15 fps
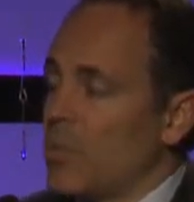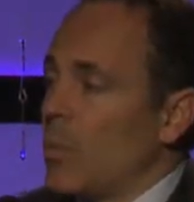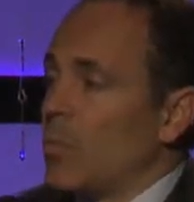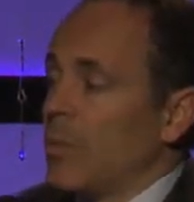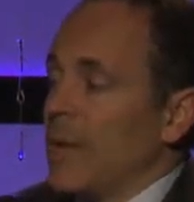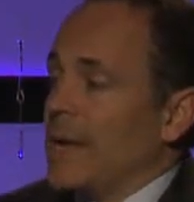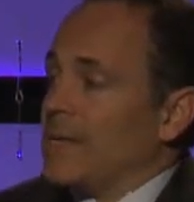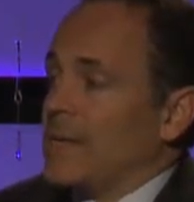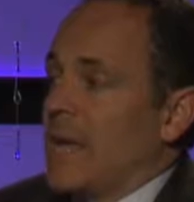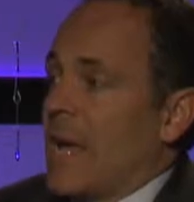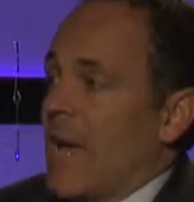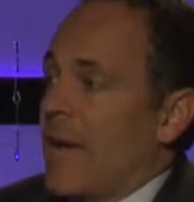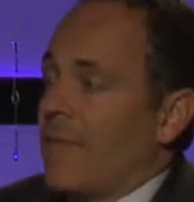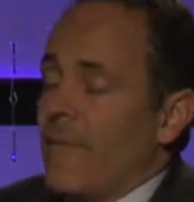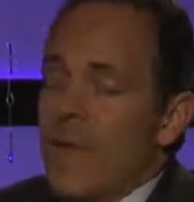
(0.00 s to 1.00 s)
We're blessed to
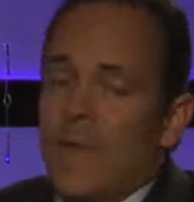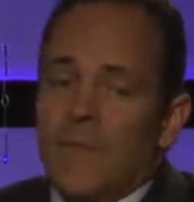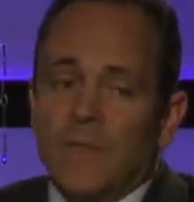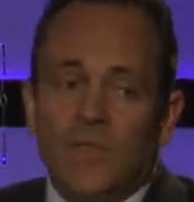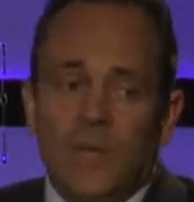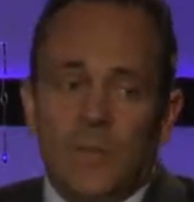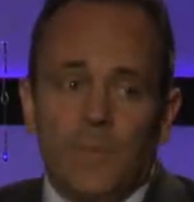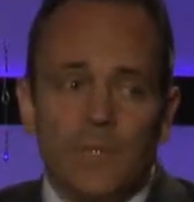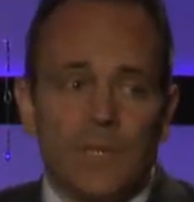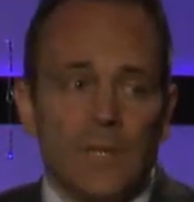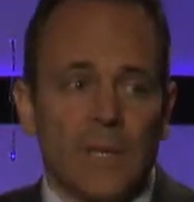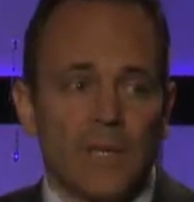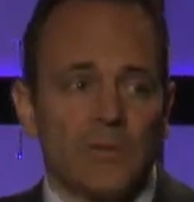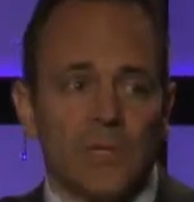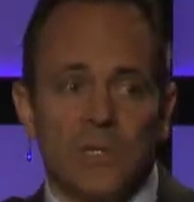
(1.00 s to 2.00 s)
have the cheapest
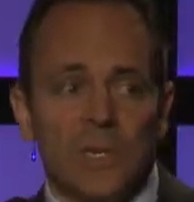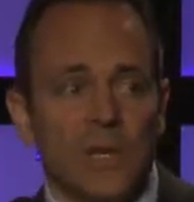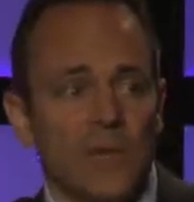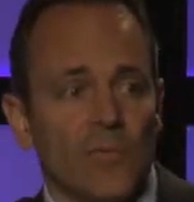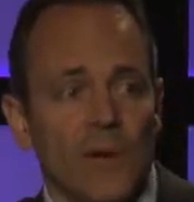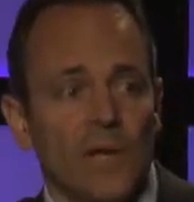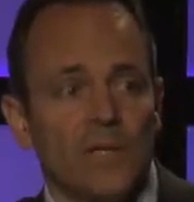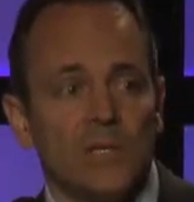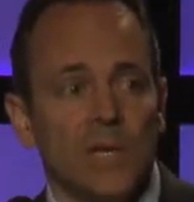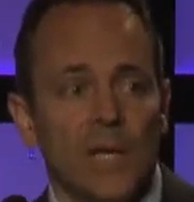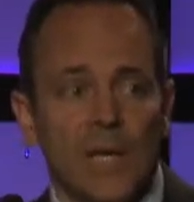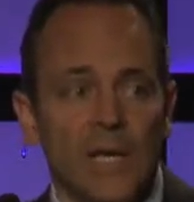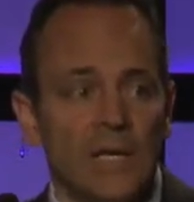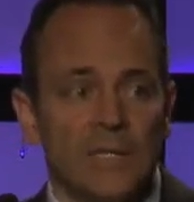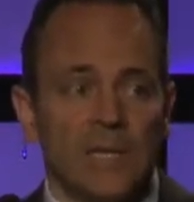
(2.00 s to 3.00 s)
electricity rates
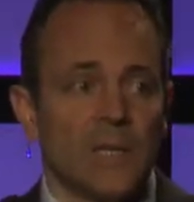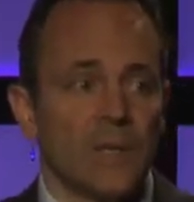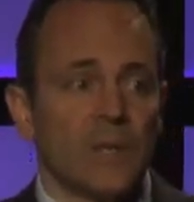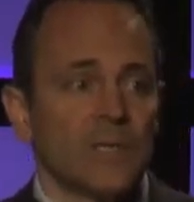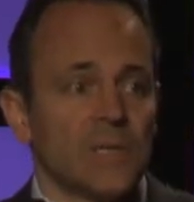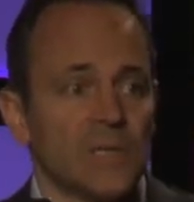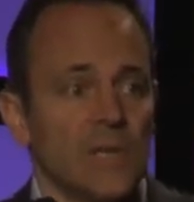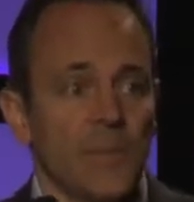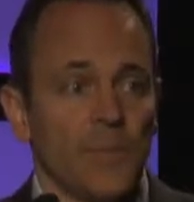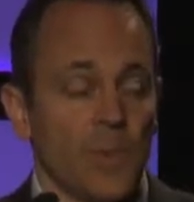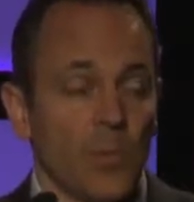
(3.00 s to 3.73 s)
east of the Mississippi.